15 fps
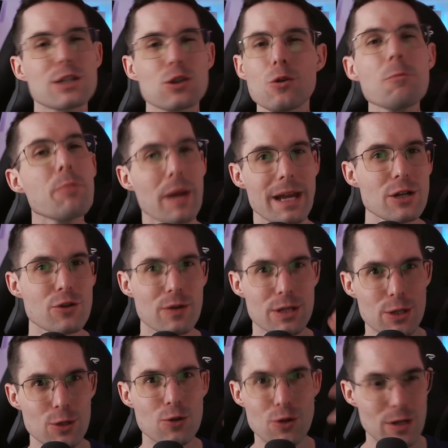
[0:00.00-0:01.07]
super
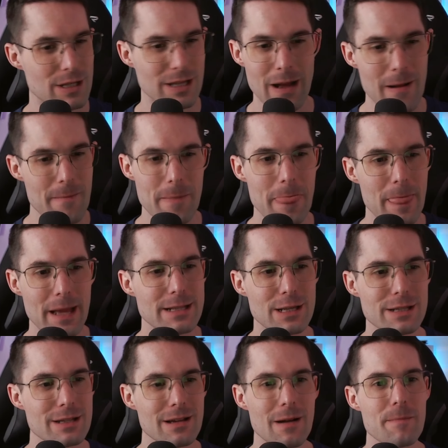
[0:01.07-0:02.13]
interesting to
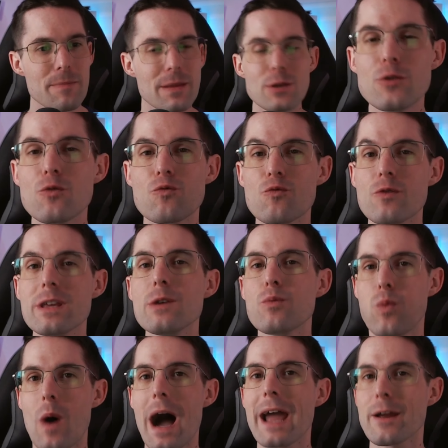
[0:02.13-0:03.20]
you
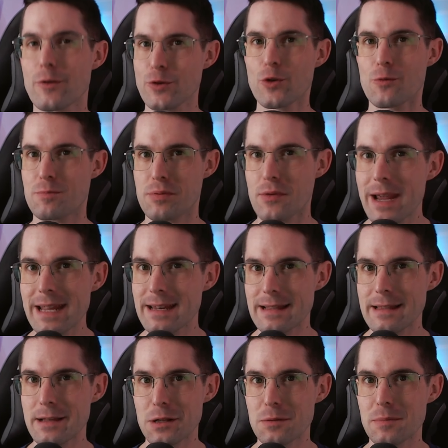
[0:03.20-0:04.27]
rewire your brain a
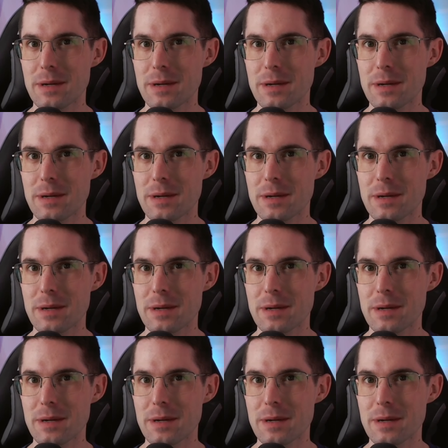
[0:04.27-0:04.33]
little